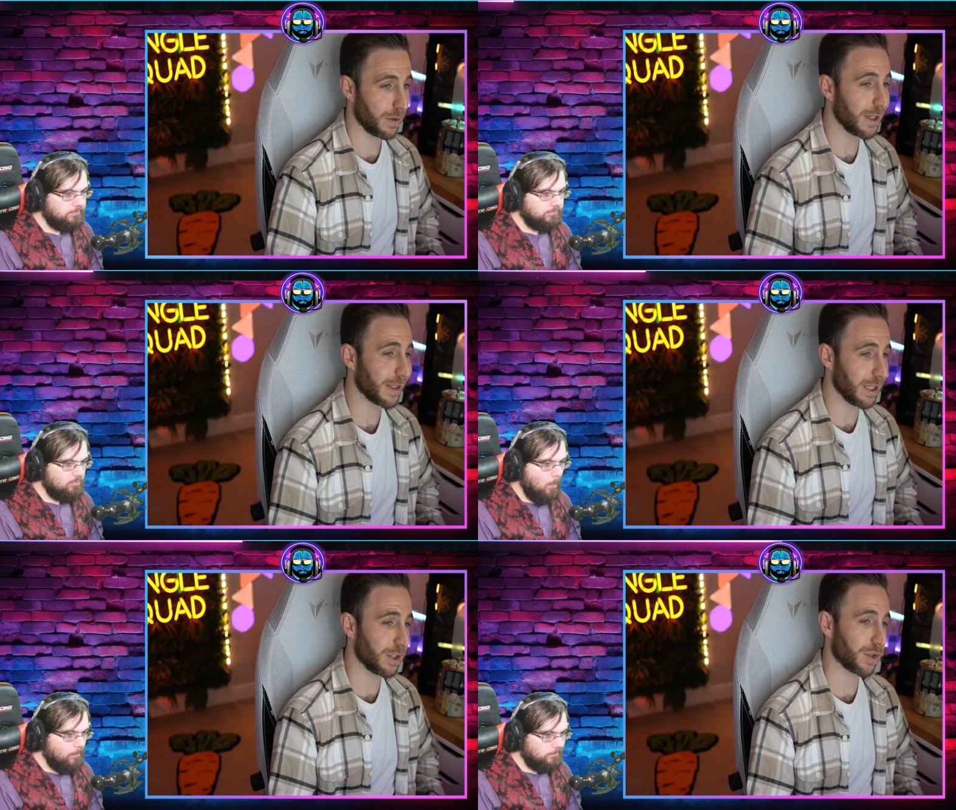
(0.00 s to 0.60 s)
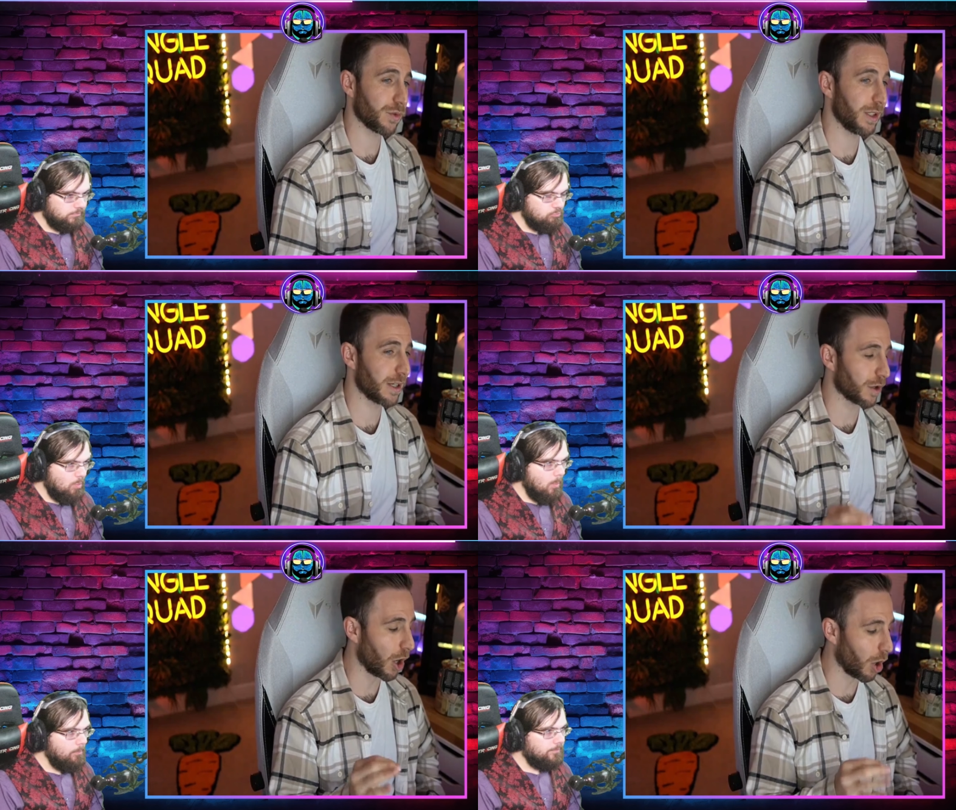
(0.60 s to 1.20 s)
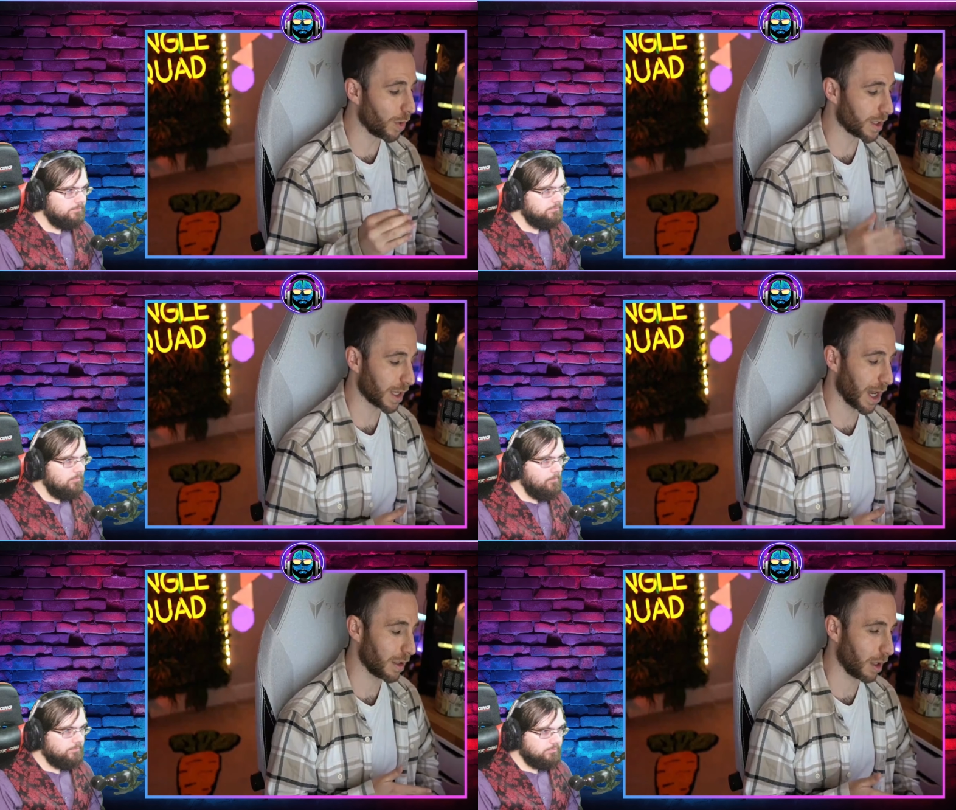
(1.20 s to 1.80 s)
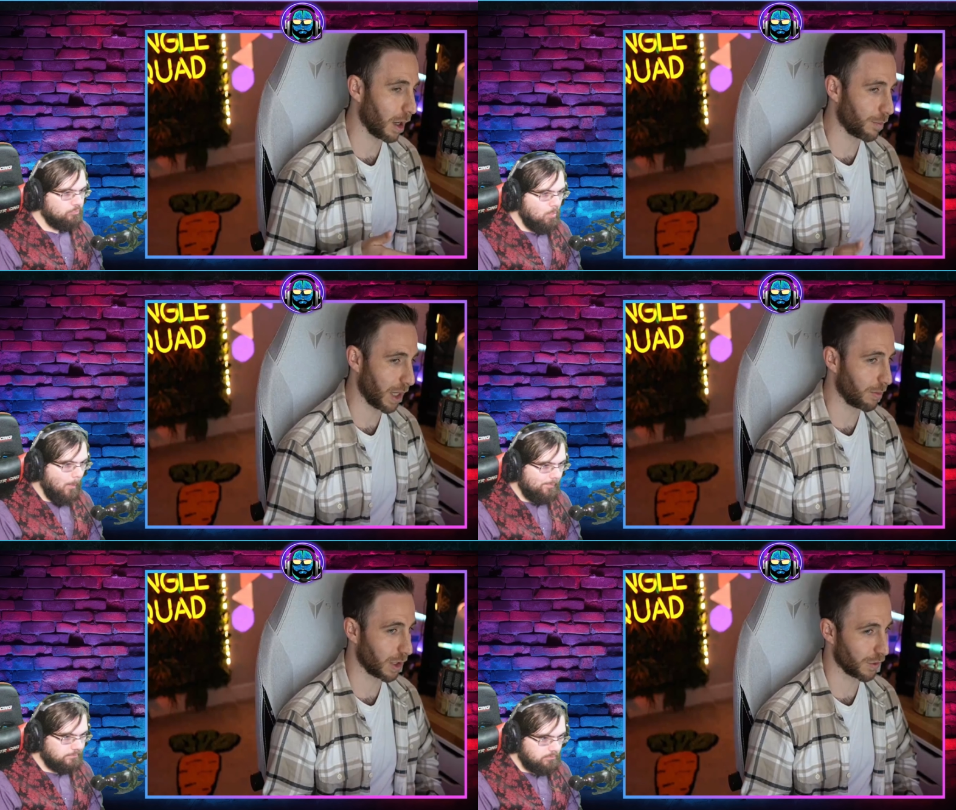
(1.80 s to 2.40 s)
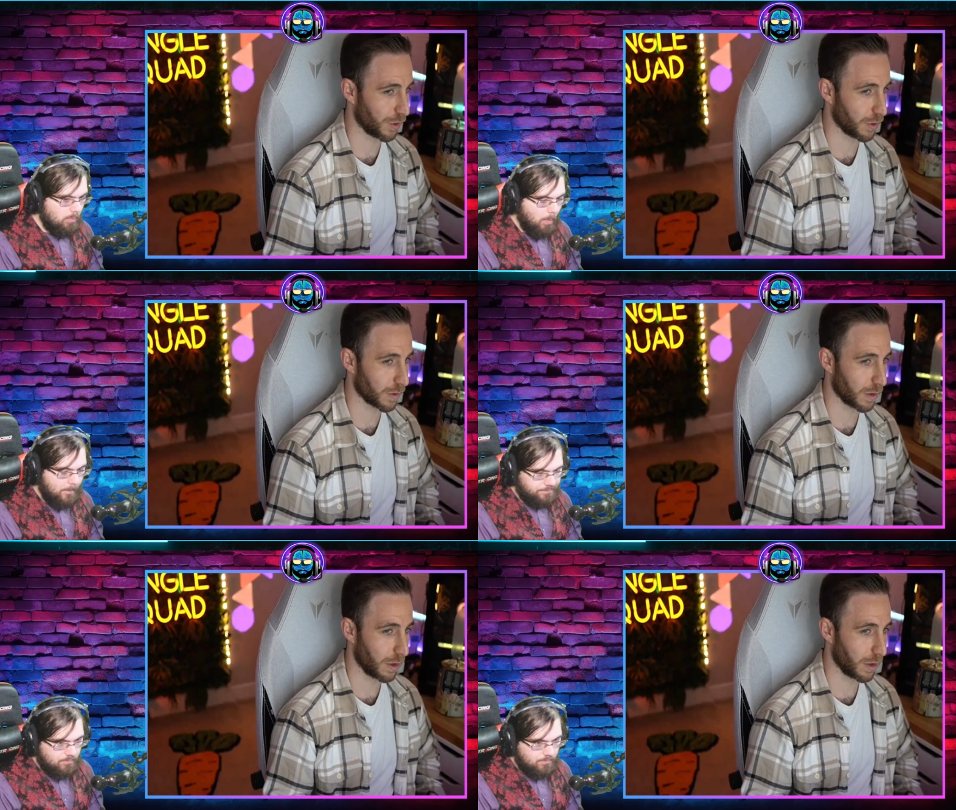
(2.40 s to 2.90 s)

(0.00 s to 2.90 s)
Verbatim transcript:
Speaker 1: This industry has always had non payment issues,